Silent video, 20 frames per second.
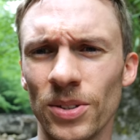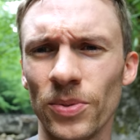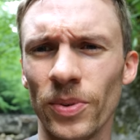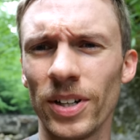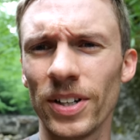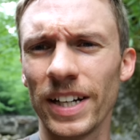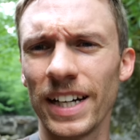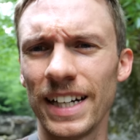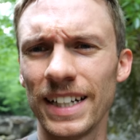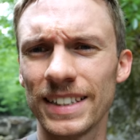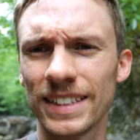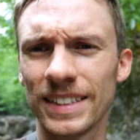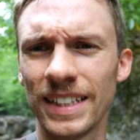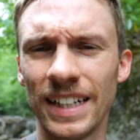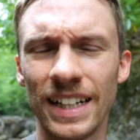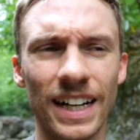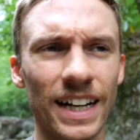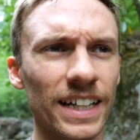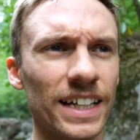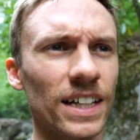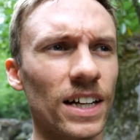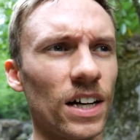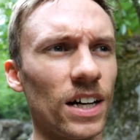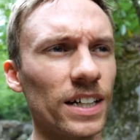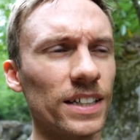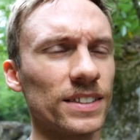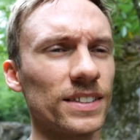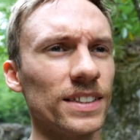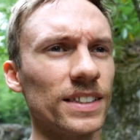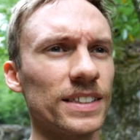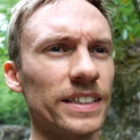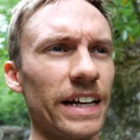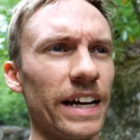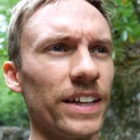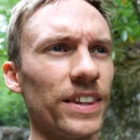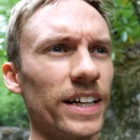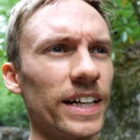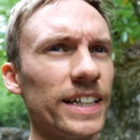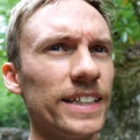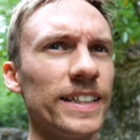Well guys, I can honestly say
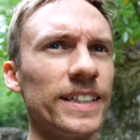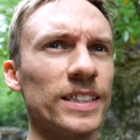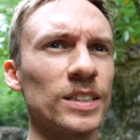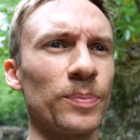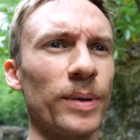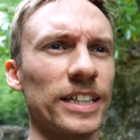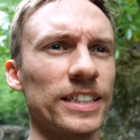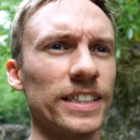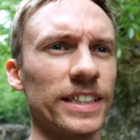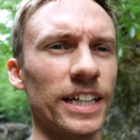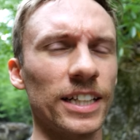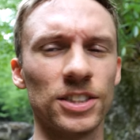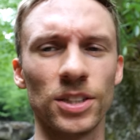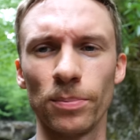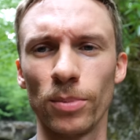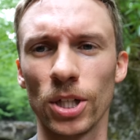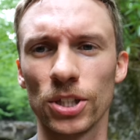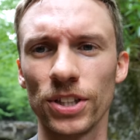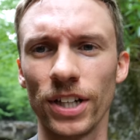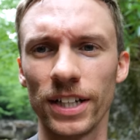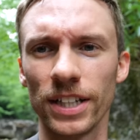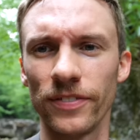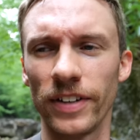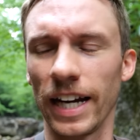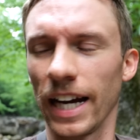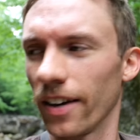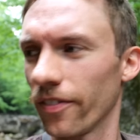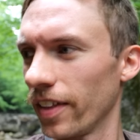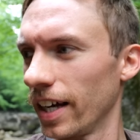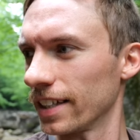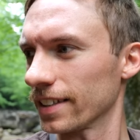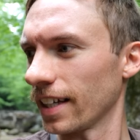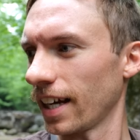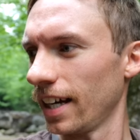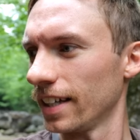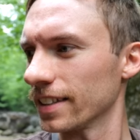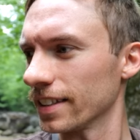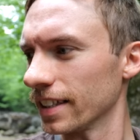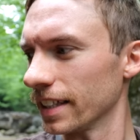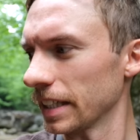that I didn't expect to catch a brook trout even half that
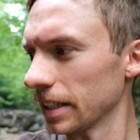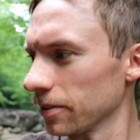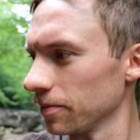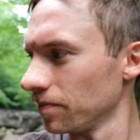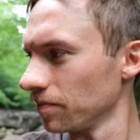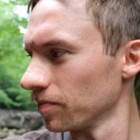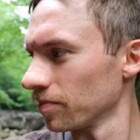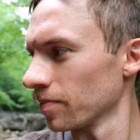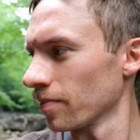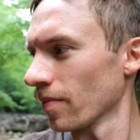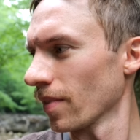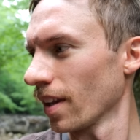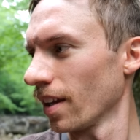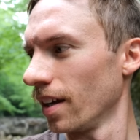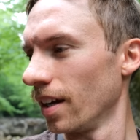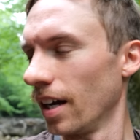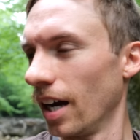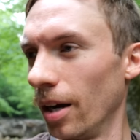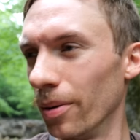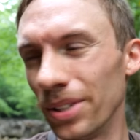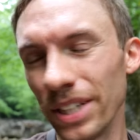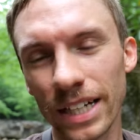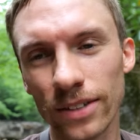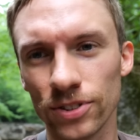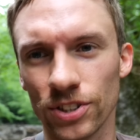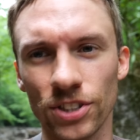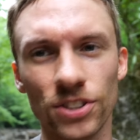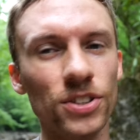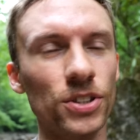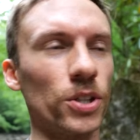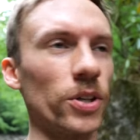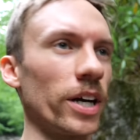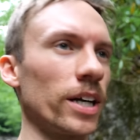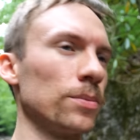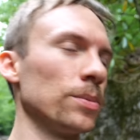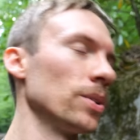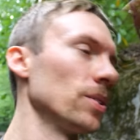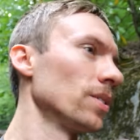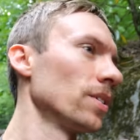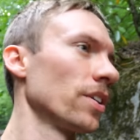size in here. I mean, that was just
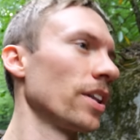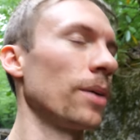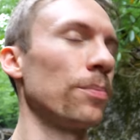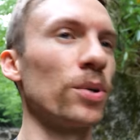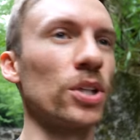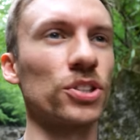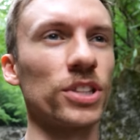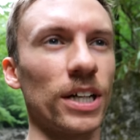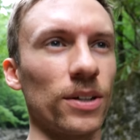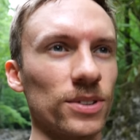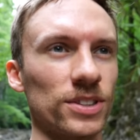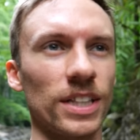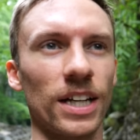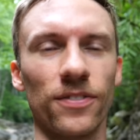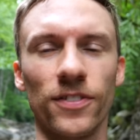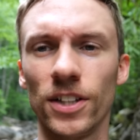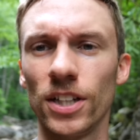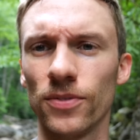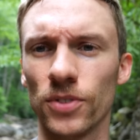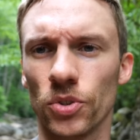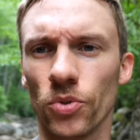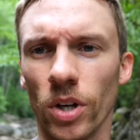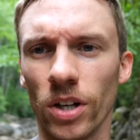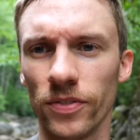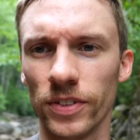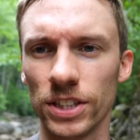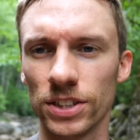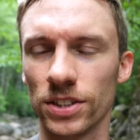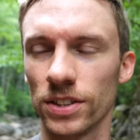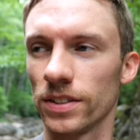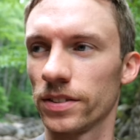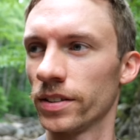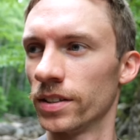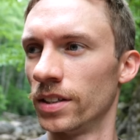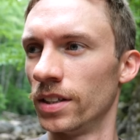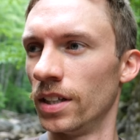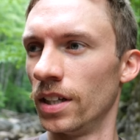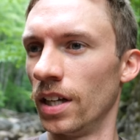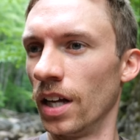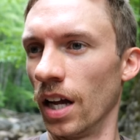incredible. That brook trout was definitely over 12 inches.
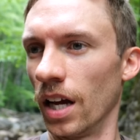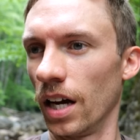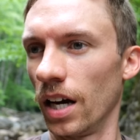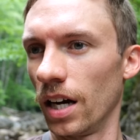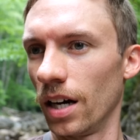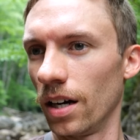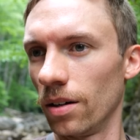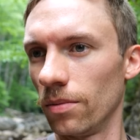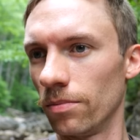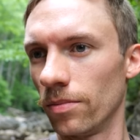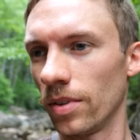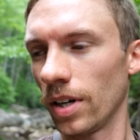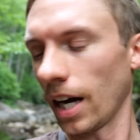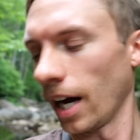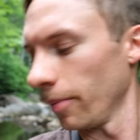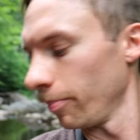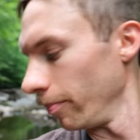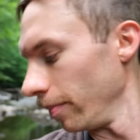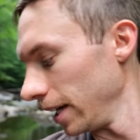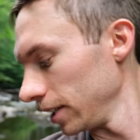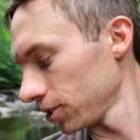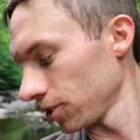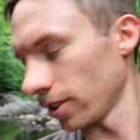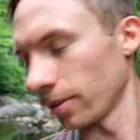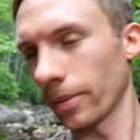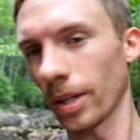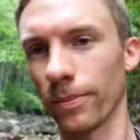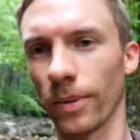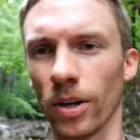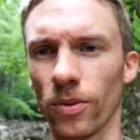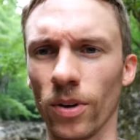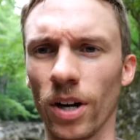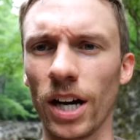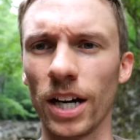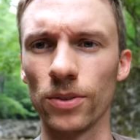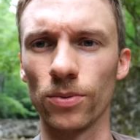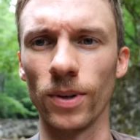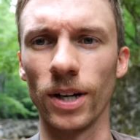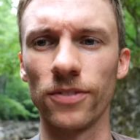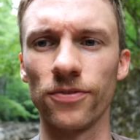Um, I've measured them on my
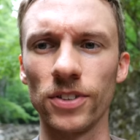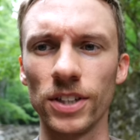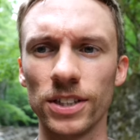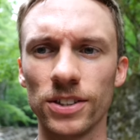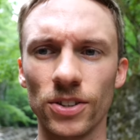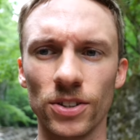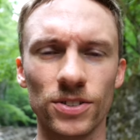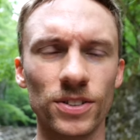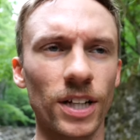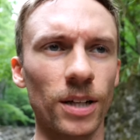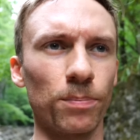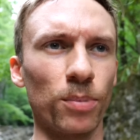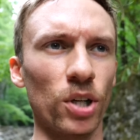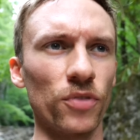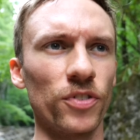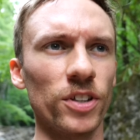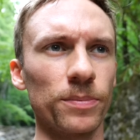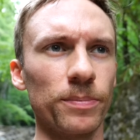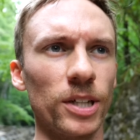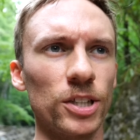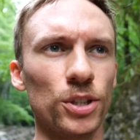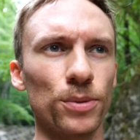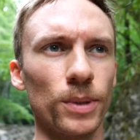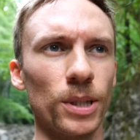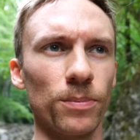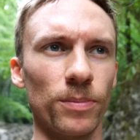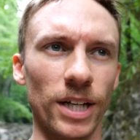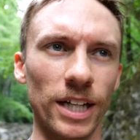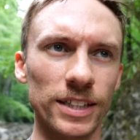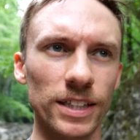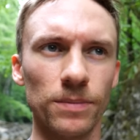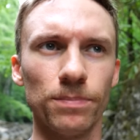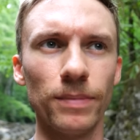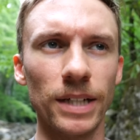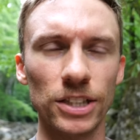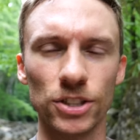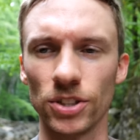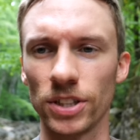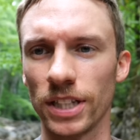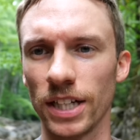rod roughly, so it's not a perfect measurement, but I did
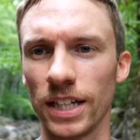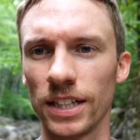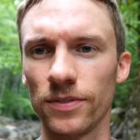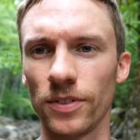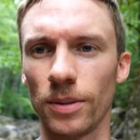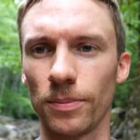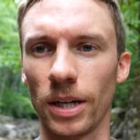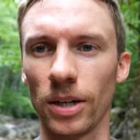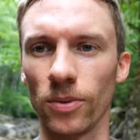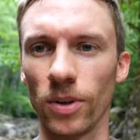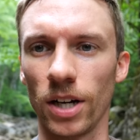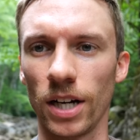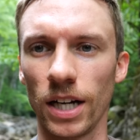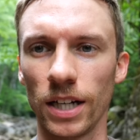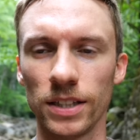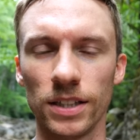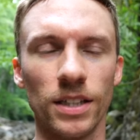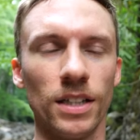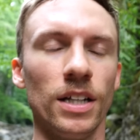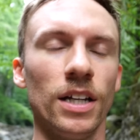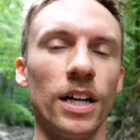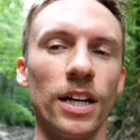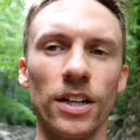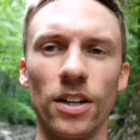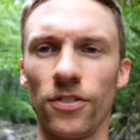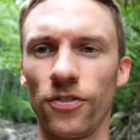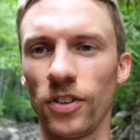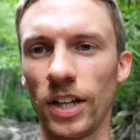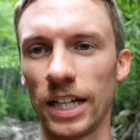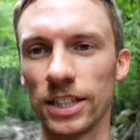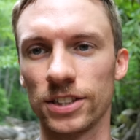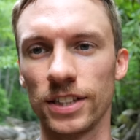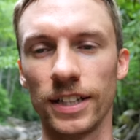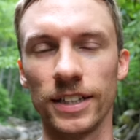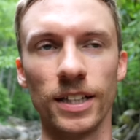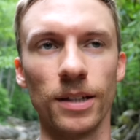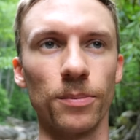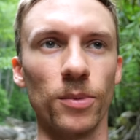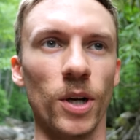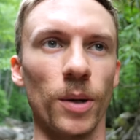measure it kind of on my rod, and I'll flash that
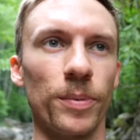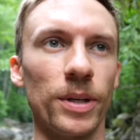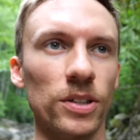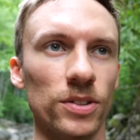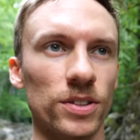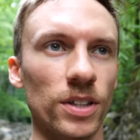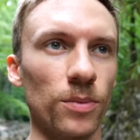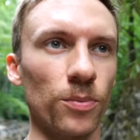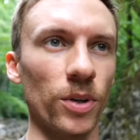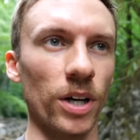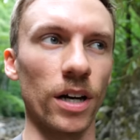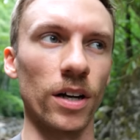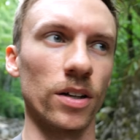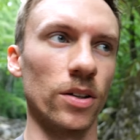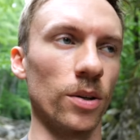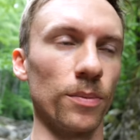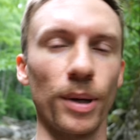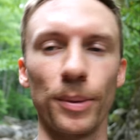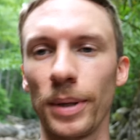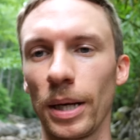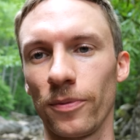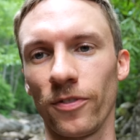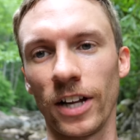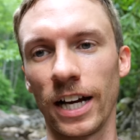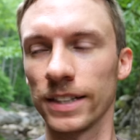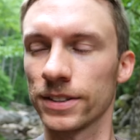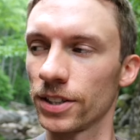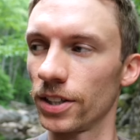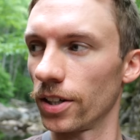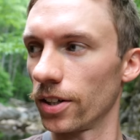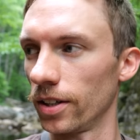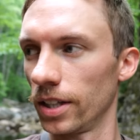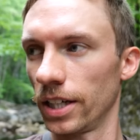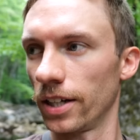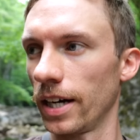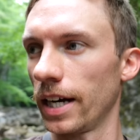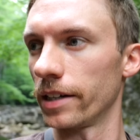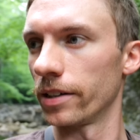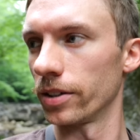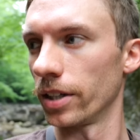number up here somewhere, or maybe I flashed it
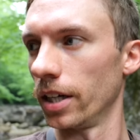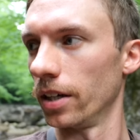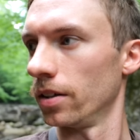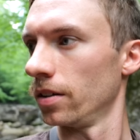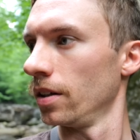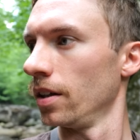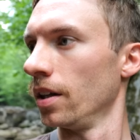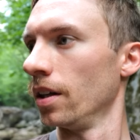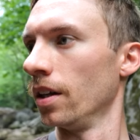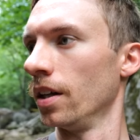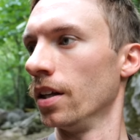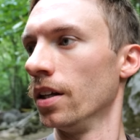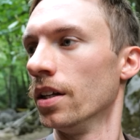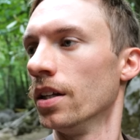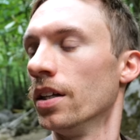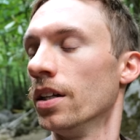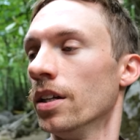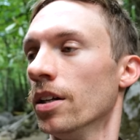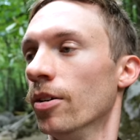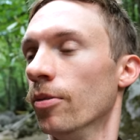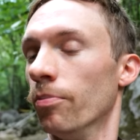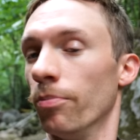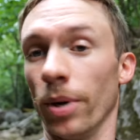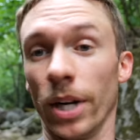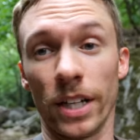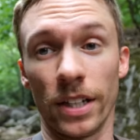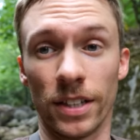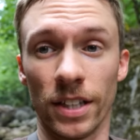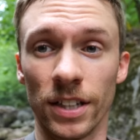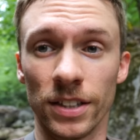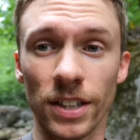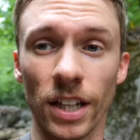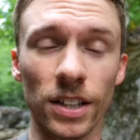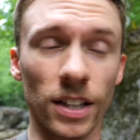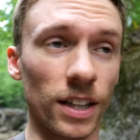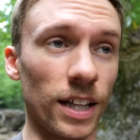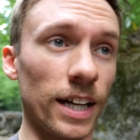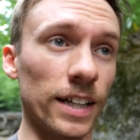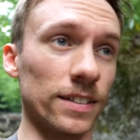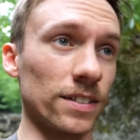earlier, I don't know. But
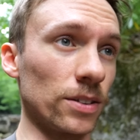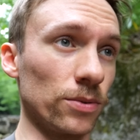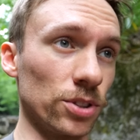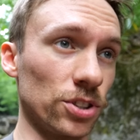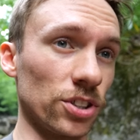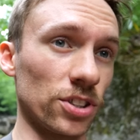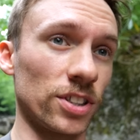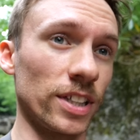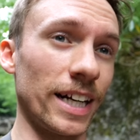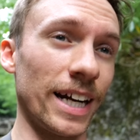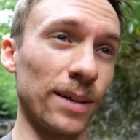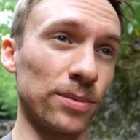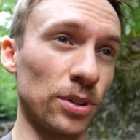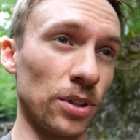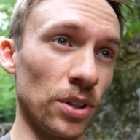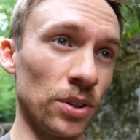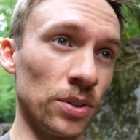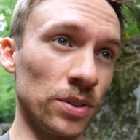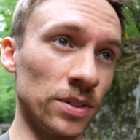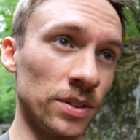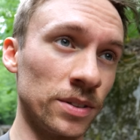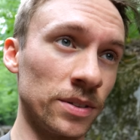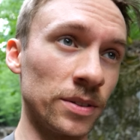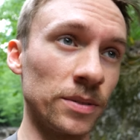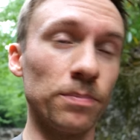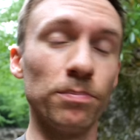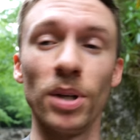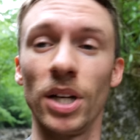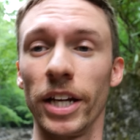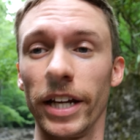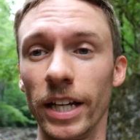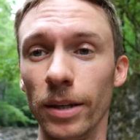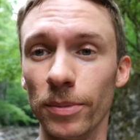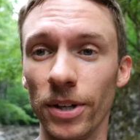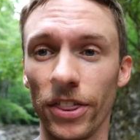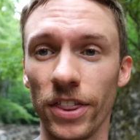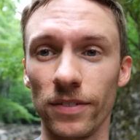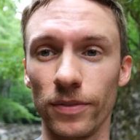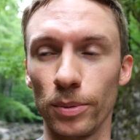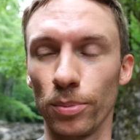nonetheless, it was just an absolute
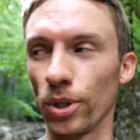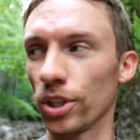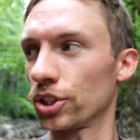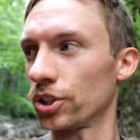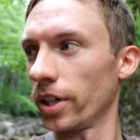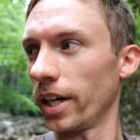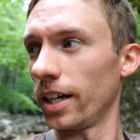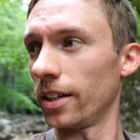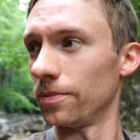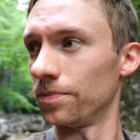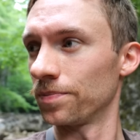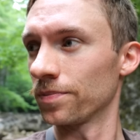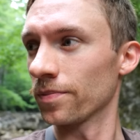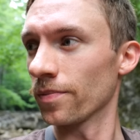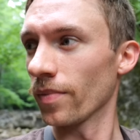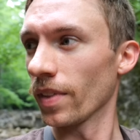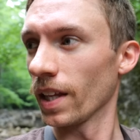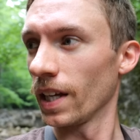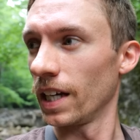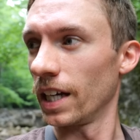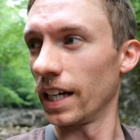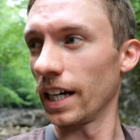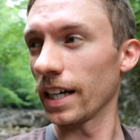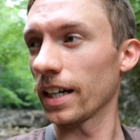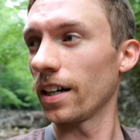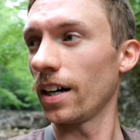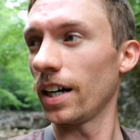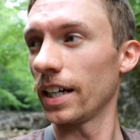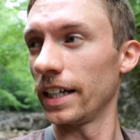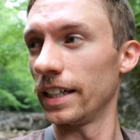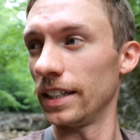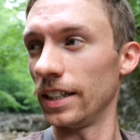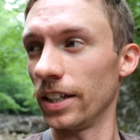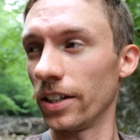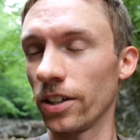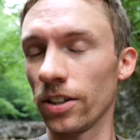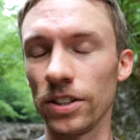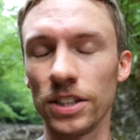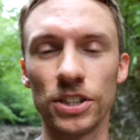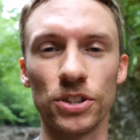behemoth of a brook trout, and I caught it
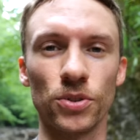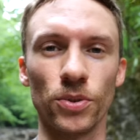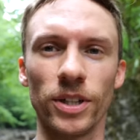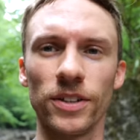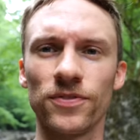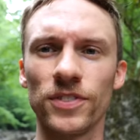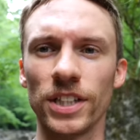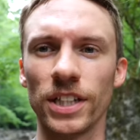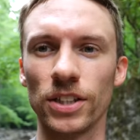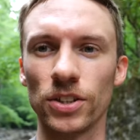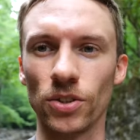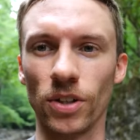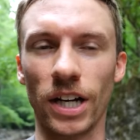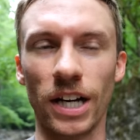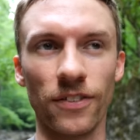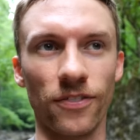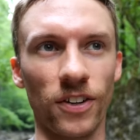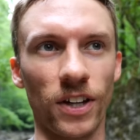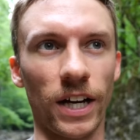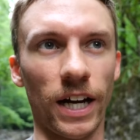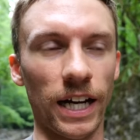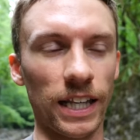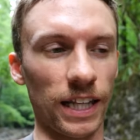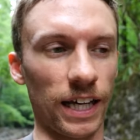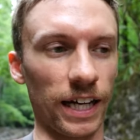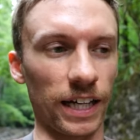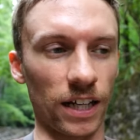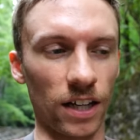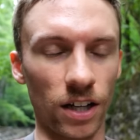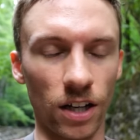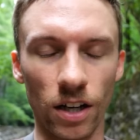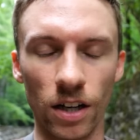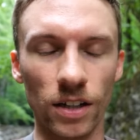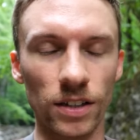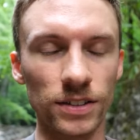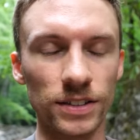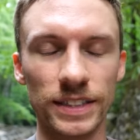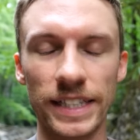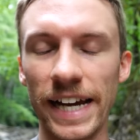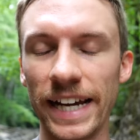literally drifting a dry fly like
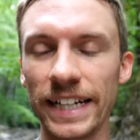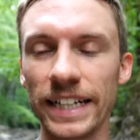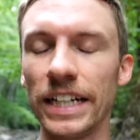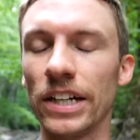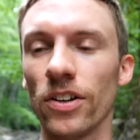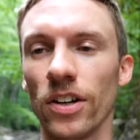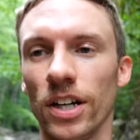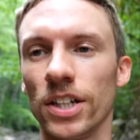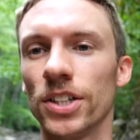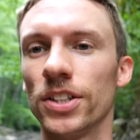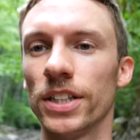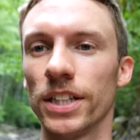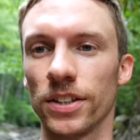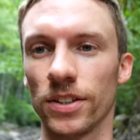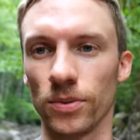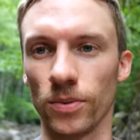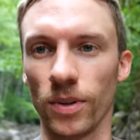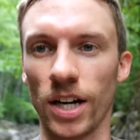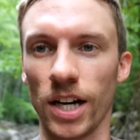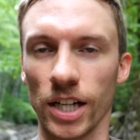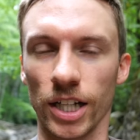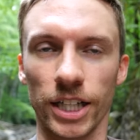dang near underneath the rock.